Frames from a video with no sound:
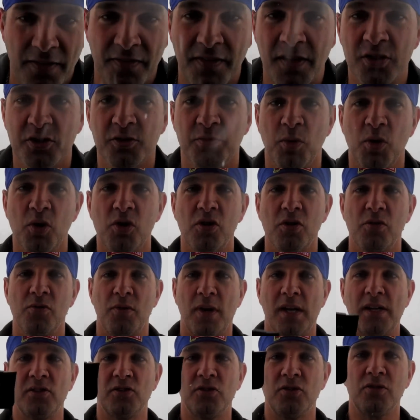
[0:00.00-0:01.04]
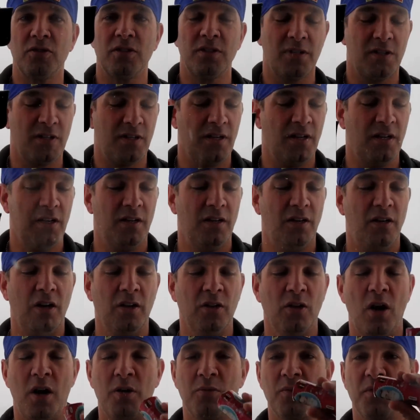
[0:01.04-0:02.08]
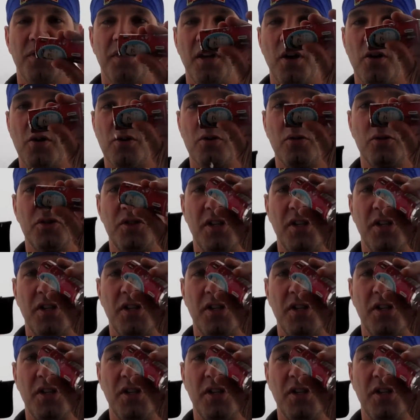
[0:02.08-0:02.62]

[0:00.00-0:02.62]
and this Merkur razor along with the Arko